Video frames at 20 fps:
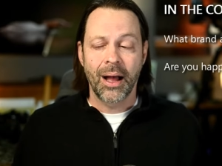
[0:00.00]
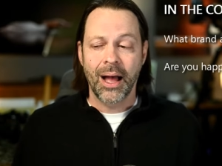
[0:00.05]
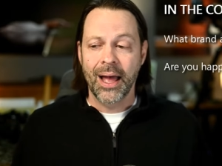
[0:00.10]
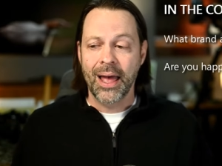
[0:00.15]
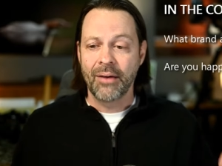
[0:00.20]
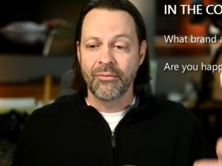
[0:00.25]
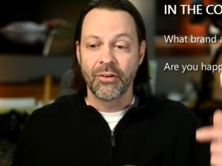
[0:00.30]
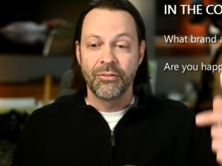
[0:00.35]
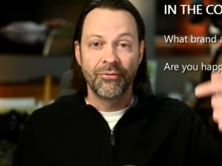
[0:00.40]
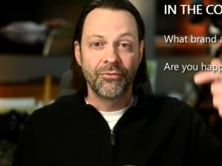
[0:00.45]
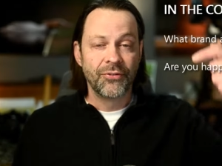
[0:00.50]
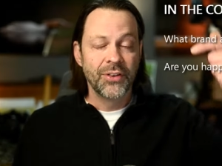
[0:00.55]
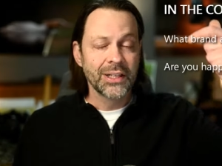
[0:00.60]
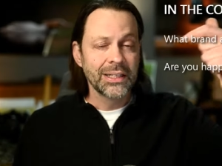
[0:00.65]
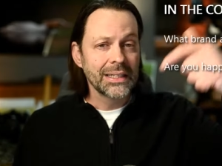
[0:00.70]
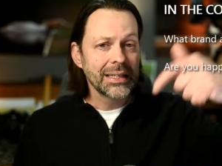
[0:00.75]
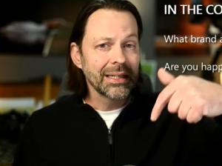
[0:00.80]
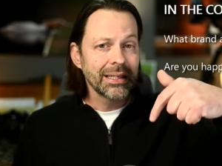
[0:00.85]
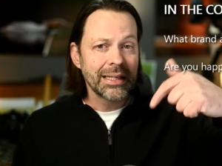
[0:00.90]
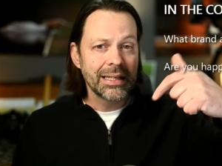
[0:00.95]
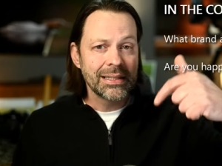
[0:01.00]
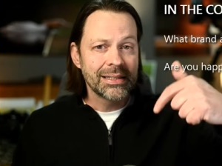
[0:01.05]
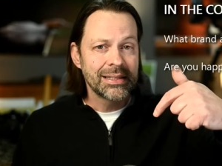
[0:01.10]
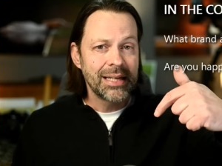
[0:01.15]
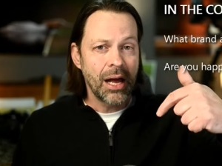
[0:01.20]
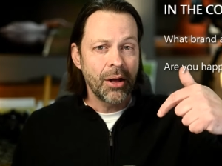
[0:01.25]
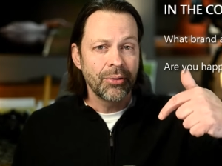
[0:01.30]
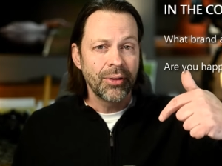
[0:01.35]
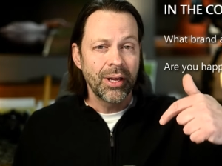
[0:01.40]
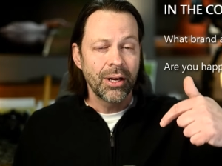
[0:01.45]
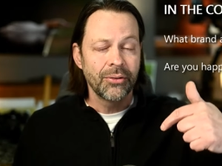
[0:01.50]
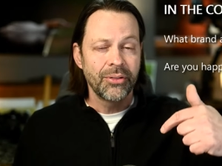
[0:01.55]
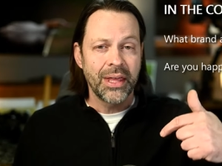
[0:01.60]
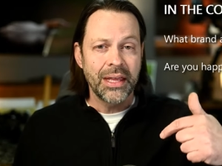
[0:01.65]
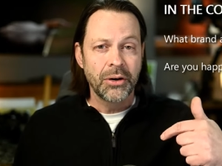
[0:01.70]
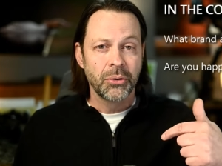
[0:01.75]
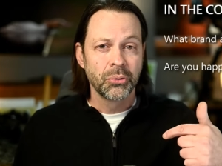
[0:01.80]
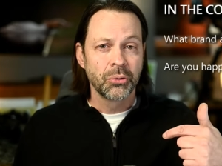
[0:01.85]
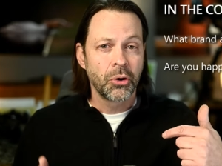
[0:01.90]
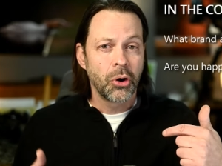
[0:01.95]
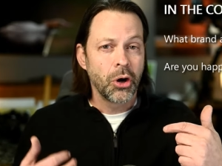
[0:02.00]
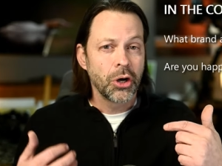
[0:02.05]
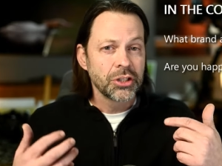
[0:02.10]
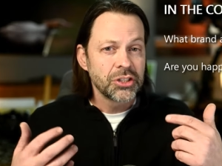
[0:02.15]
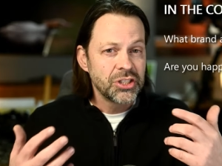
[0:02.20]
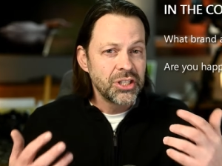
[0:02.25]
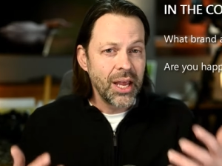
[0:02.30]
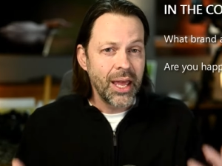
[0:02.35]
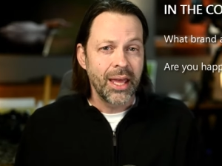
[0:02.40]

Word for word: I have affiliate links down there. They don't cost you